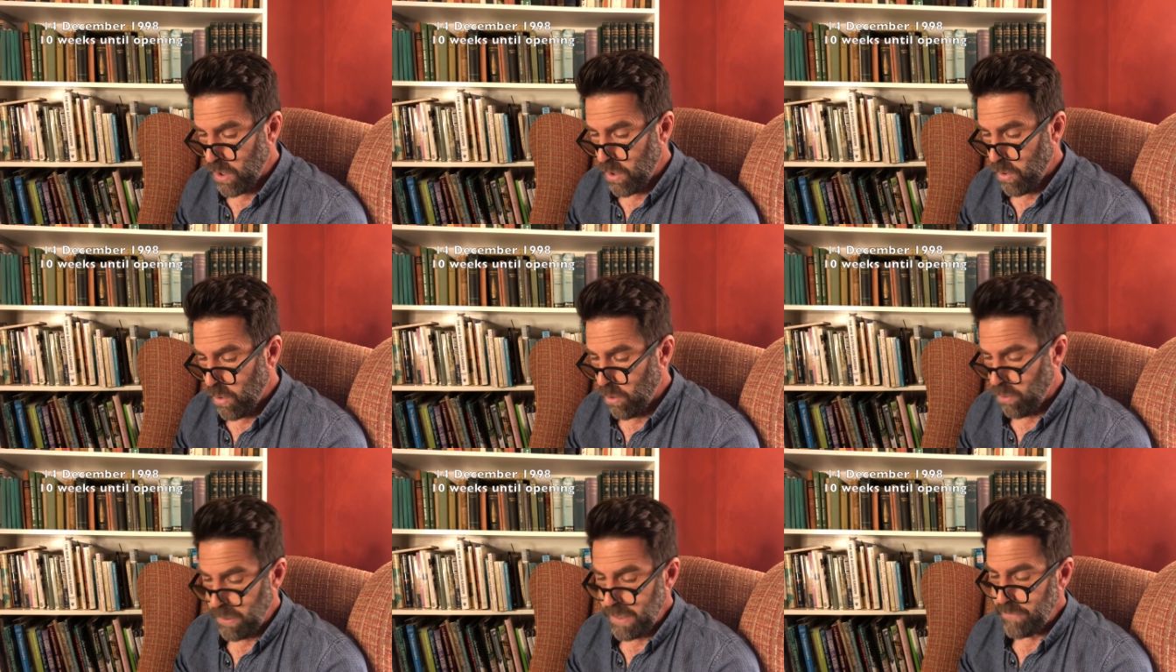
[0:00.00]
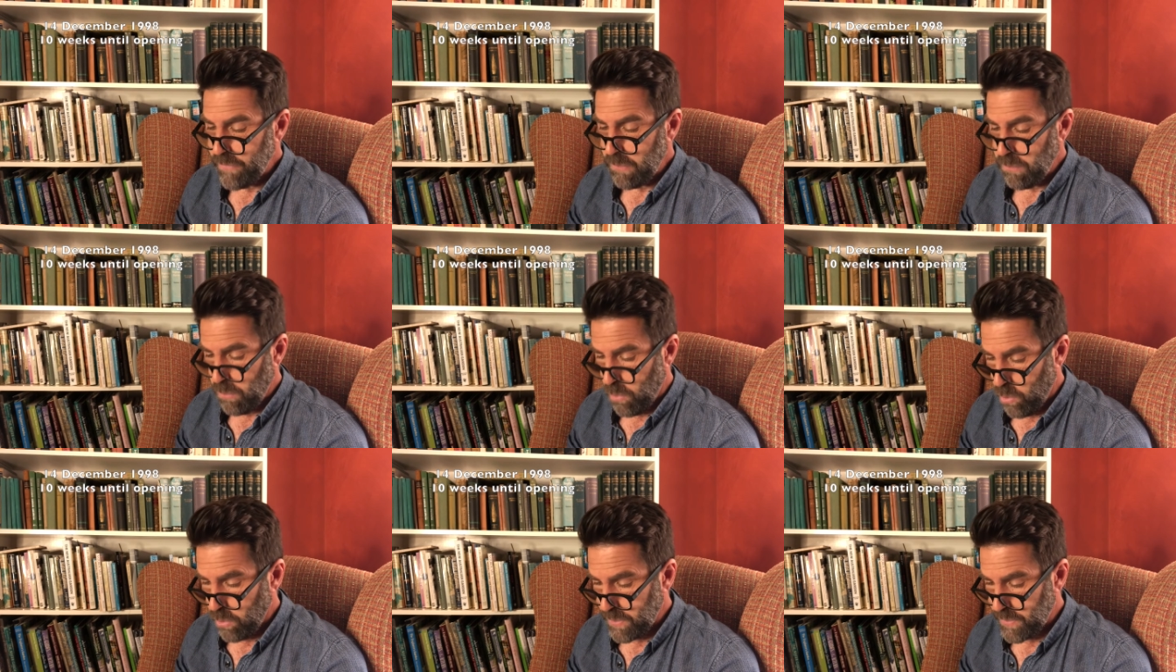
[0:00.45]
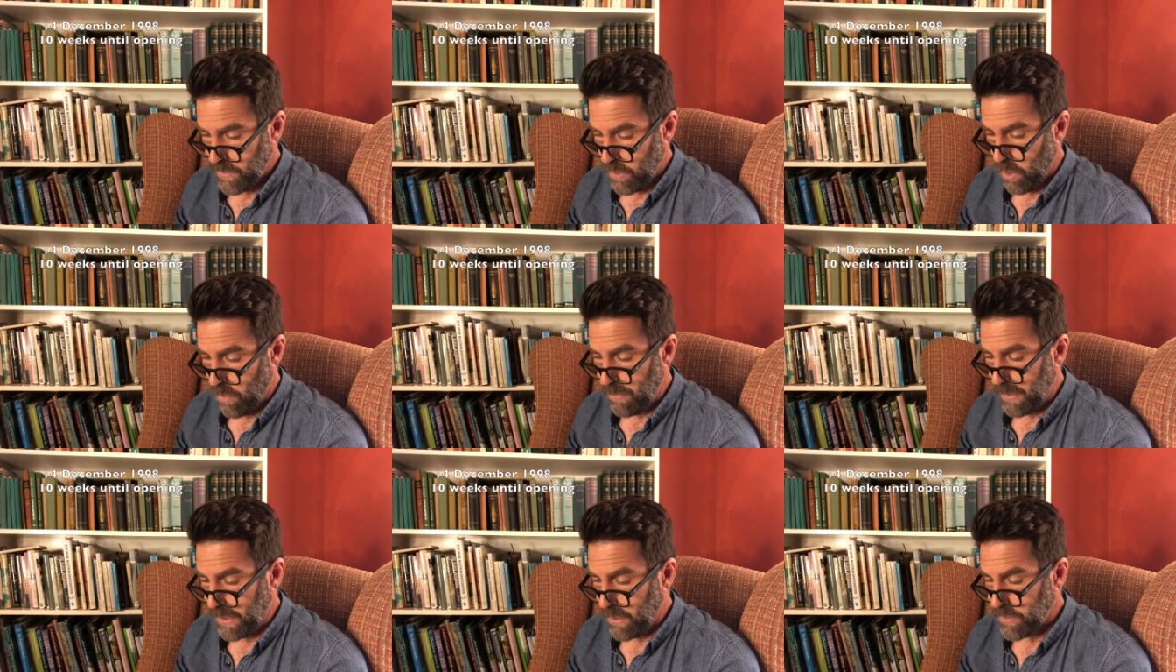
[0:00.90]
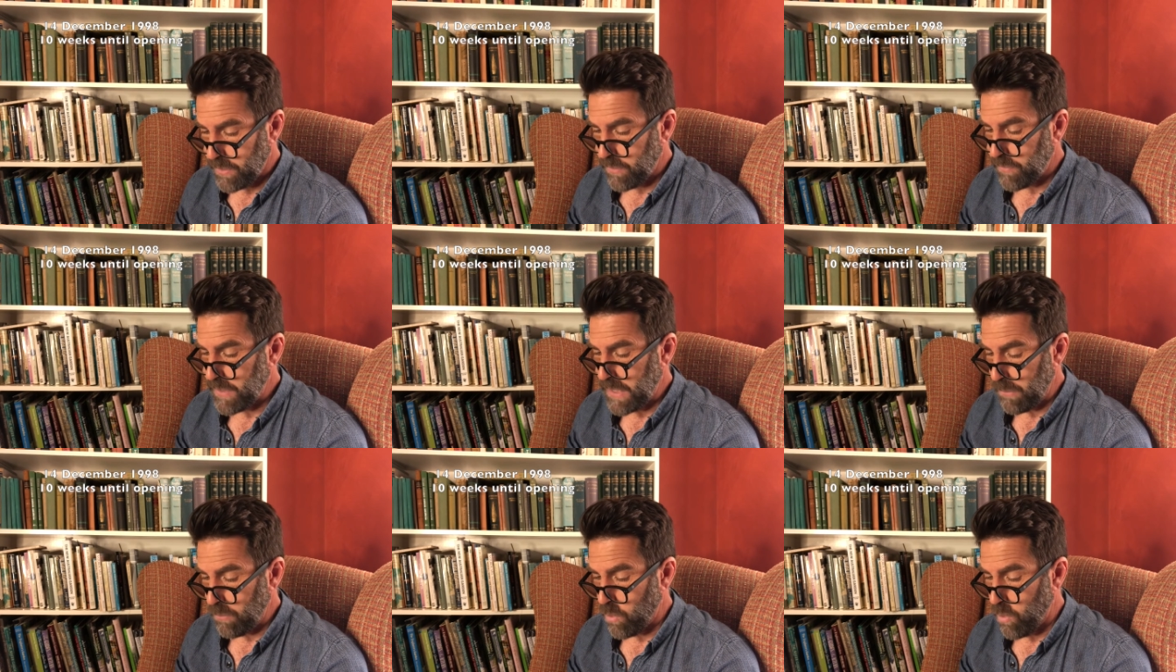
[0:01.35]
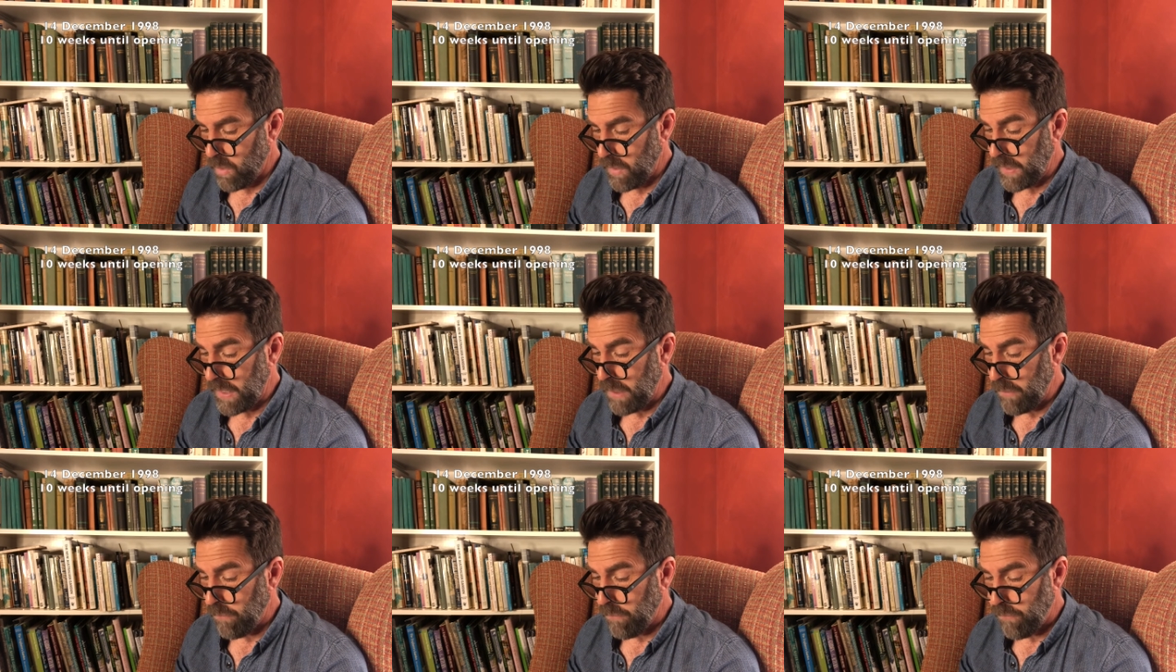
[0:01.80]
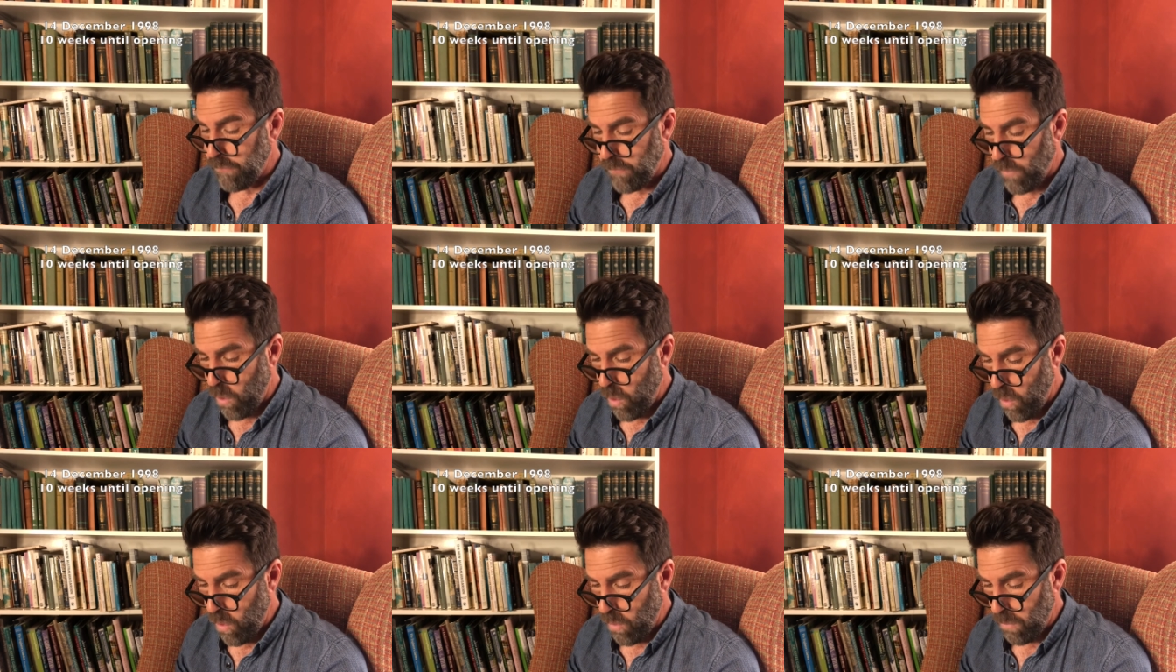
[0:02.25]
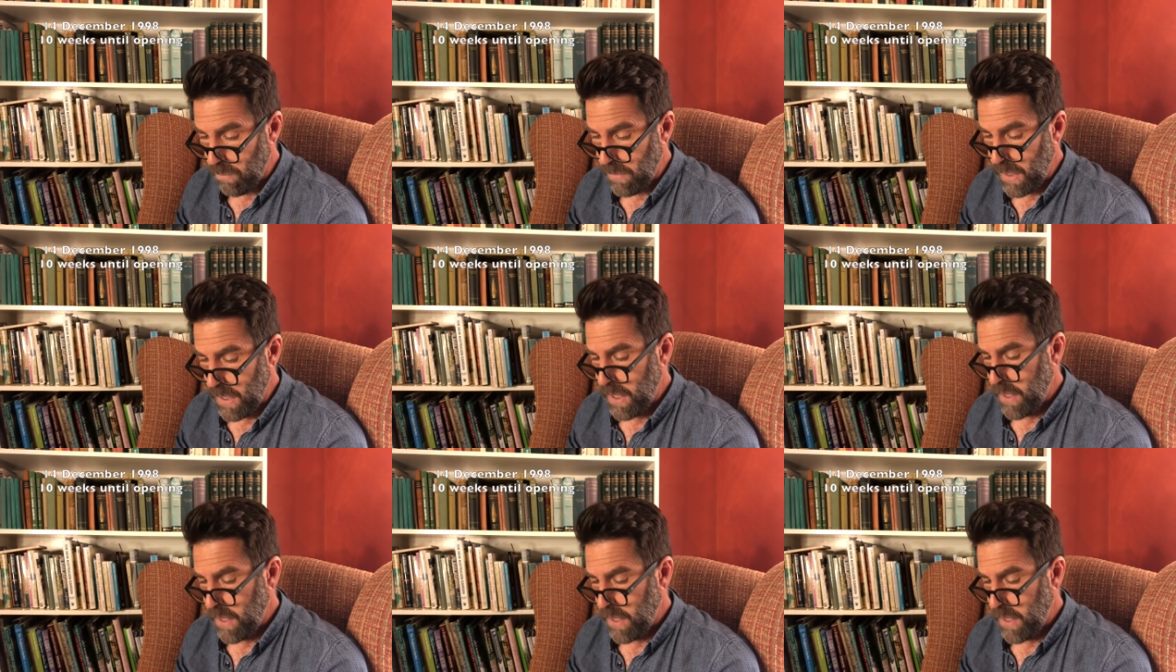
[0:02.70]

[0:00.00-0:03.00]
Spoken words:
or even more so because of some quality of form